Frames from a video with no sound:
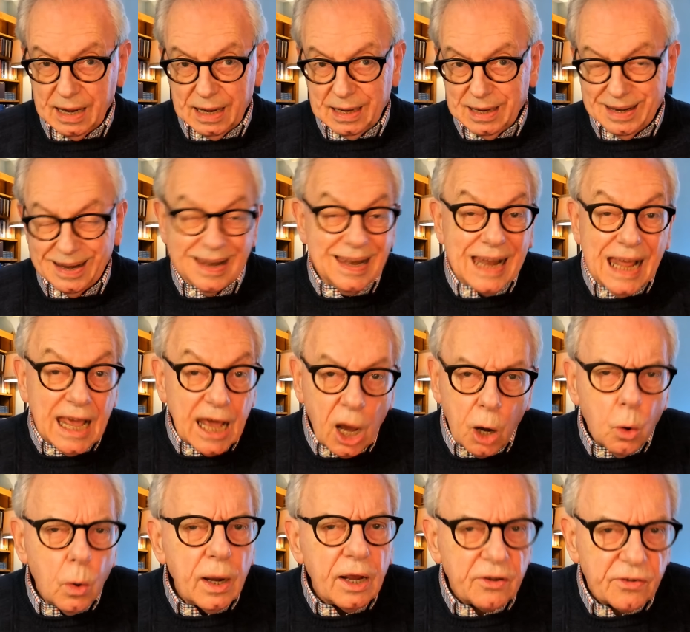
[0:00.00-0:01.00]

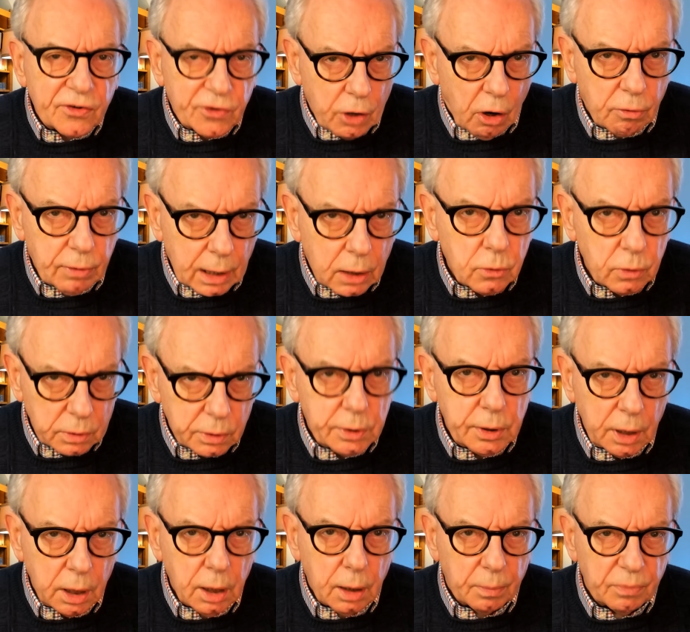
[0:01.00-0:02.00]
neo-historical
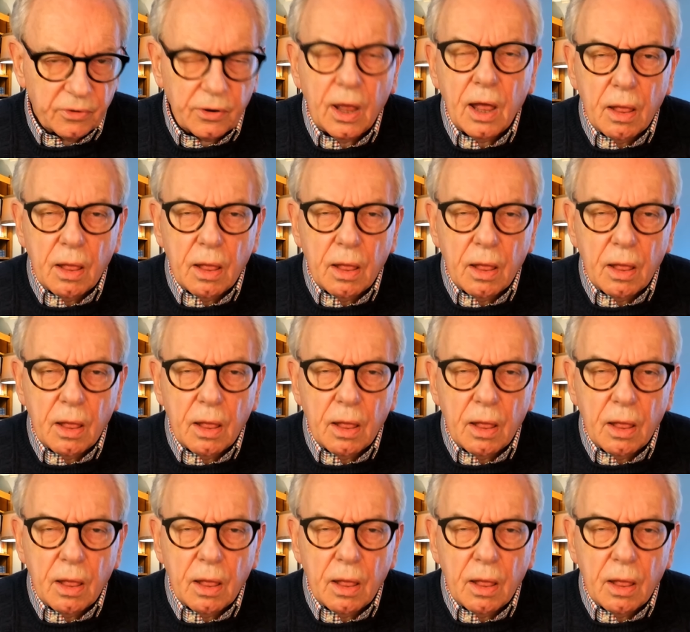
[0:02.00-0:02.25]
terms.